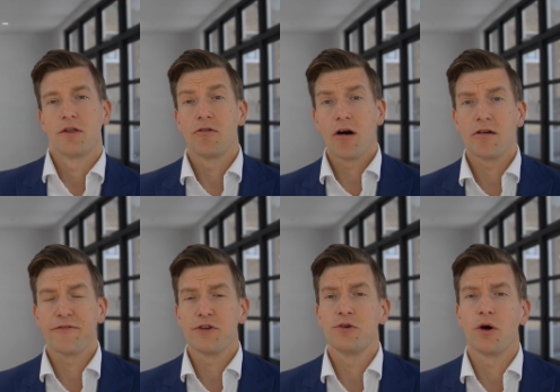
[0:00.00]
There are a
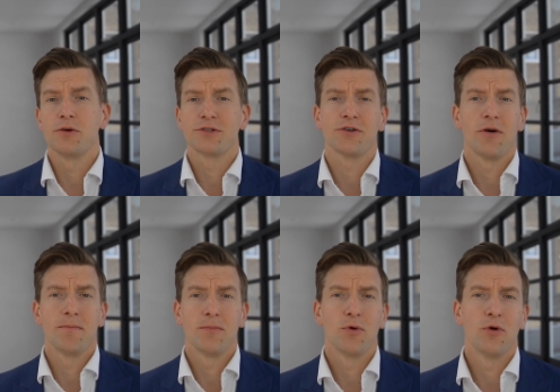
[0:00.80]
few Oticon
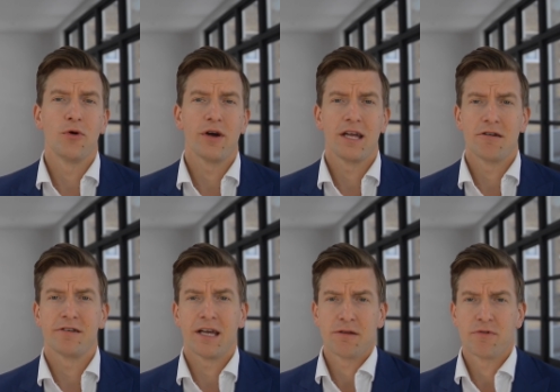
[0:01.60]
More
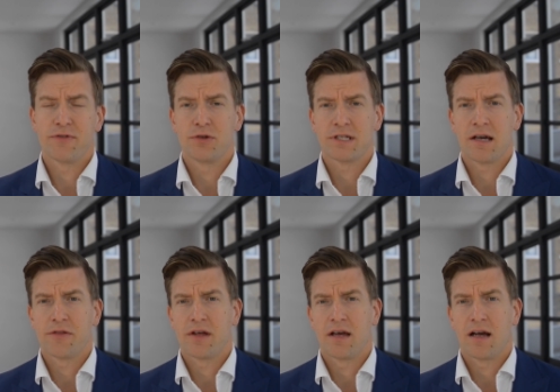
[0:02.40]
hearing aid reviews
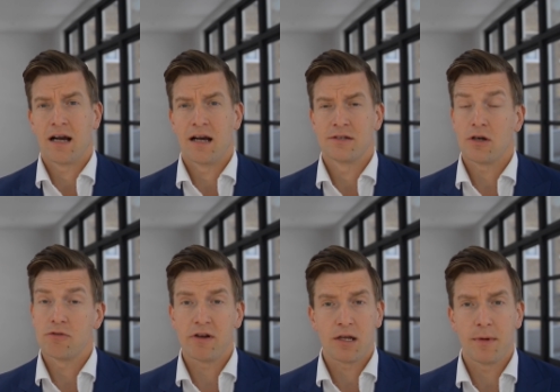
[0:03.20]
out there, and
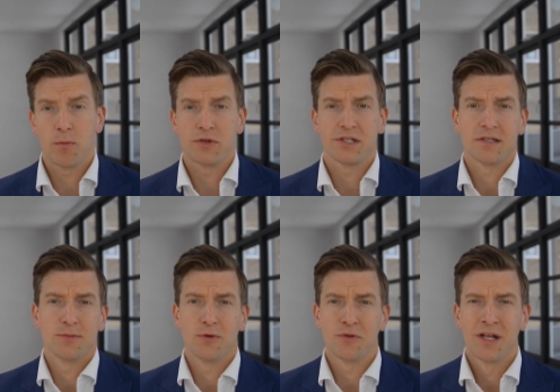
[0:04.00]
I'd recommend watching them
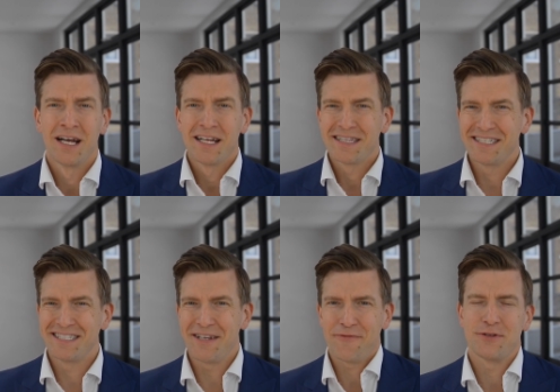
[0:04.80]
all. The
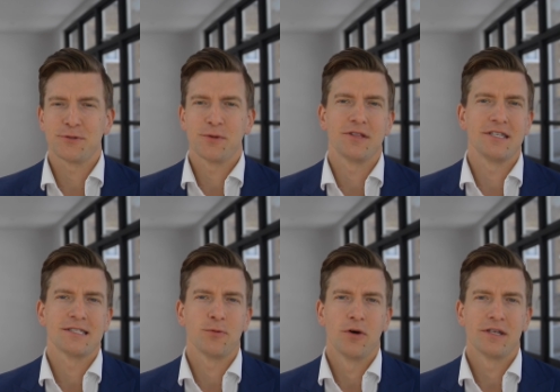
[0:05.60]
difference with
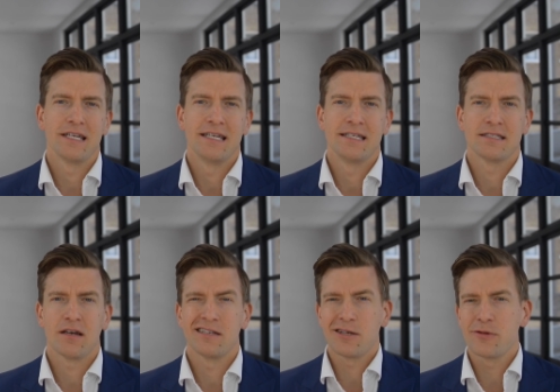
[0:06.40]
this one is
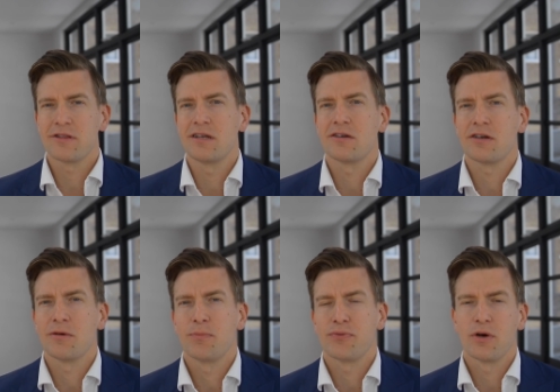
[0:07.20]
I don't think I
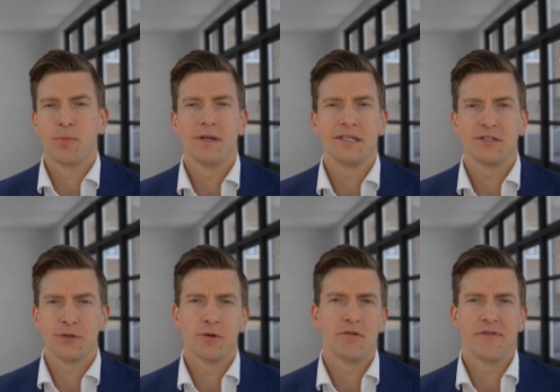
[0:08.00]
can properly
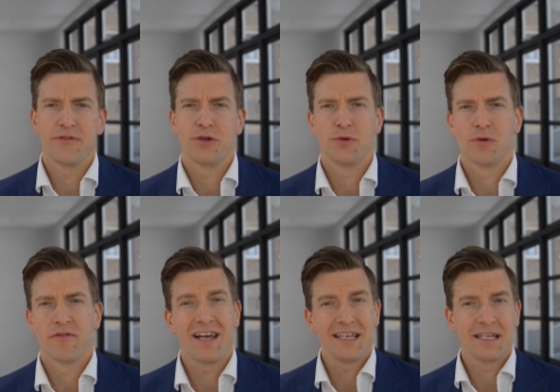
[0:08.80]
do a review of
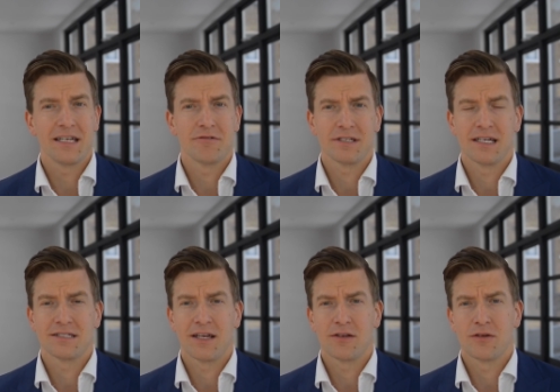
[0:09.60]
any hearing aid
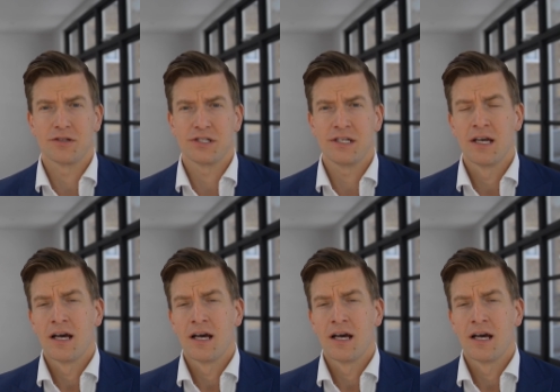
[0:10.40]
technology